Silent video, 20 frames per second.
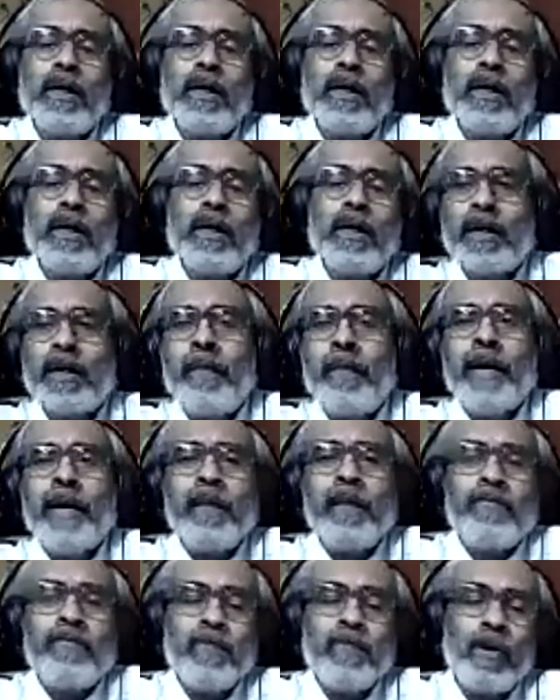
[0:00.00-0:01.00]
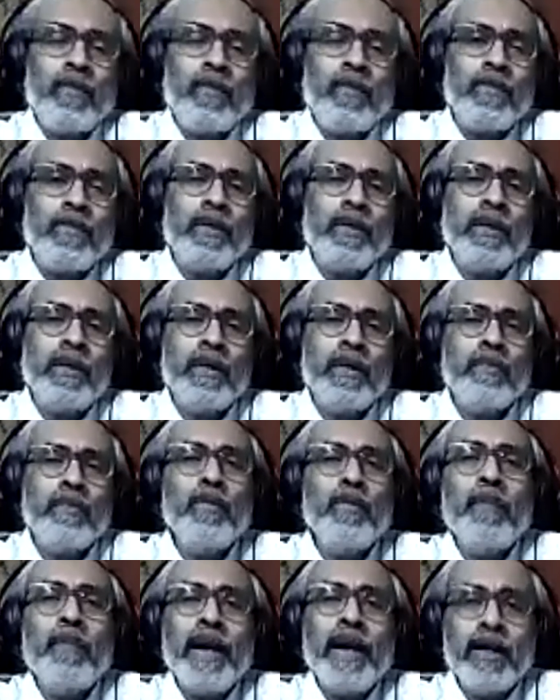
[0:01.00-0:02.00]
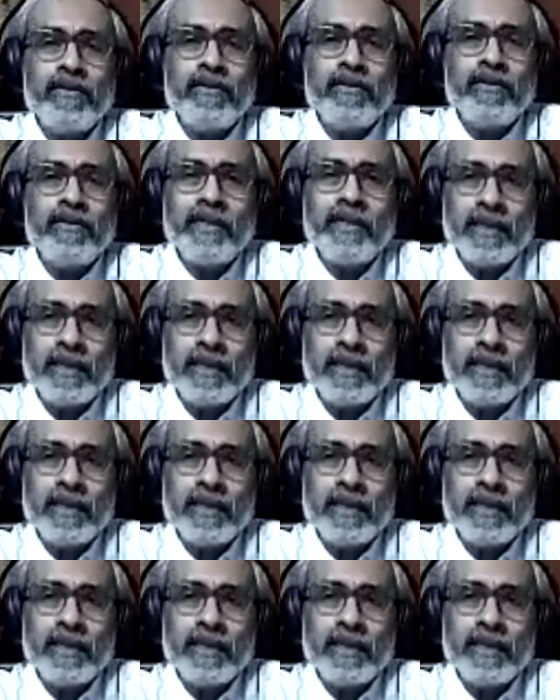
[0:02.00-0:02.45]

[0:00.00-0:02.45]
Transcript: coming up from Mumbai University,